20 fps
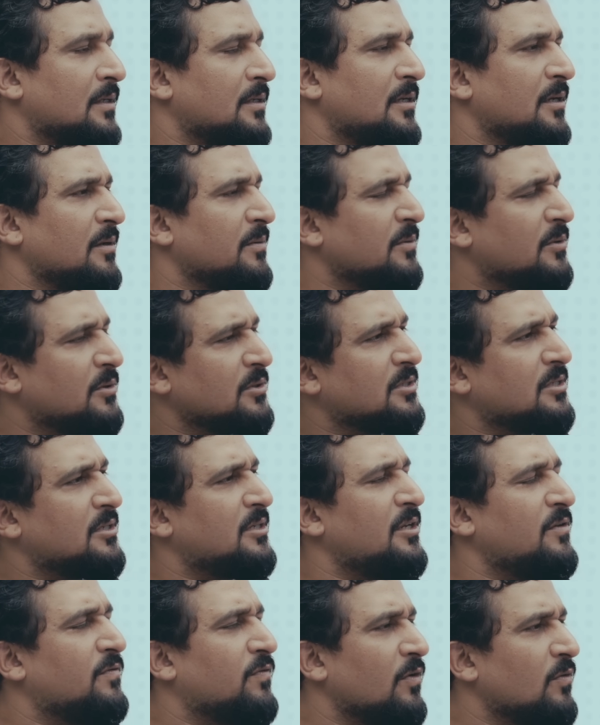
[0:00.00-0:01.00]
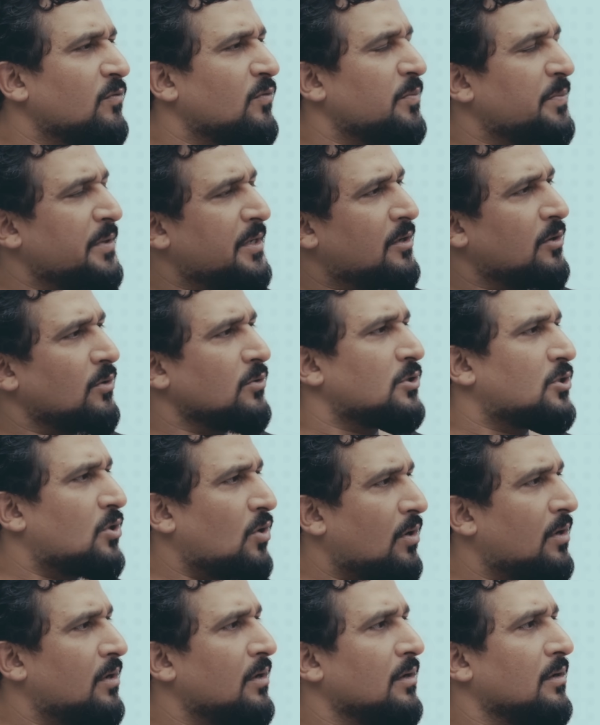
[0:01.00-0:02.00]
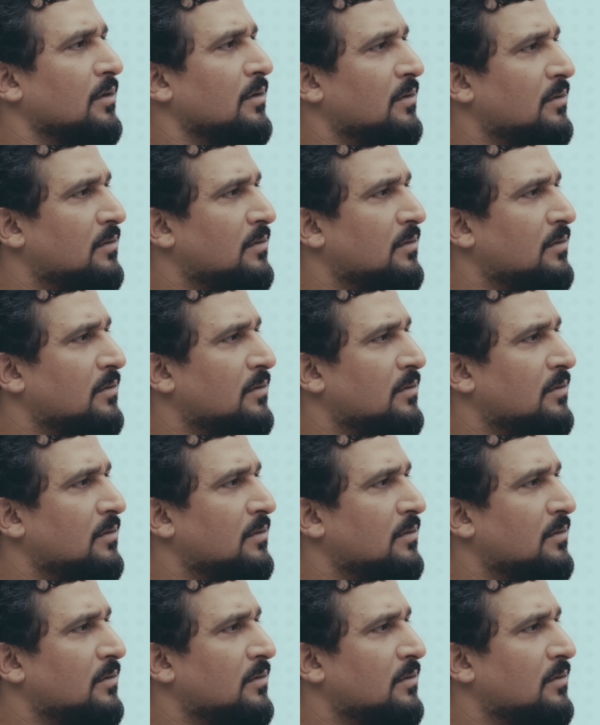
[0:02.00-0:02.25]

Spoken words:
Yeah, because the default would be closed throttle.